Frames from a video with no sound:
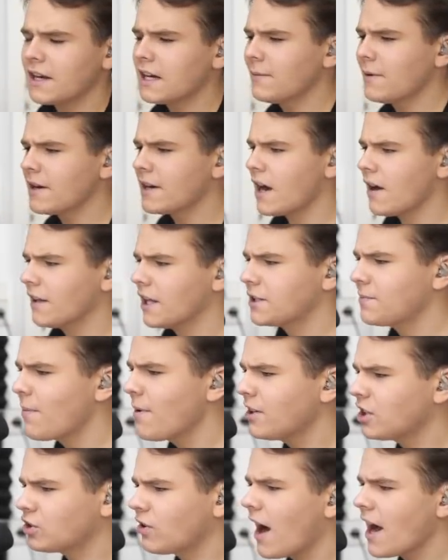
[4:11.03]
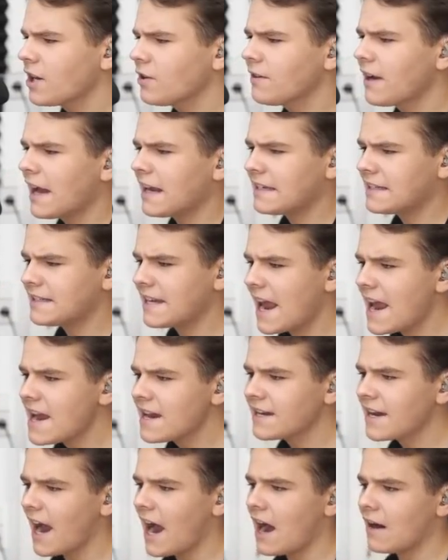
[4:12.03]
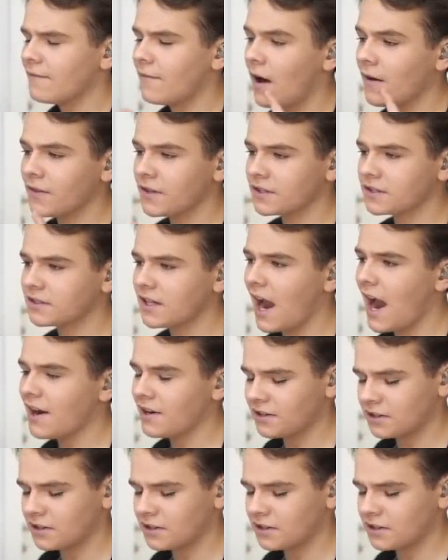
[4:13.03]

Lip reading: here we go. Let's maybe try doing a takeoff on the side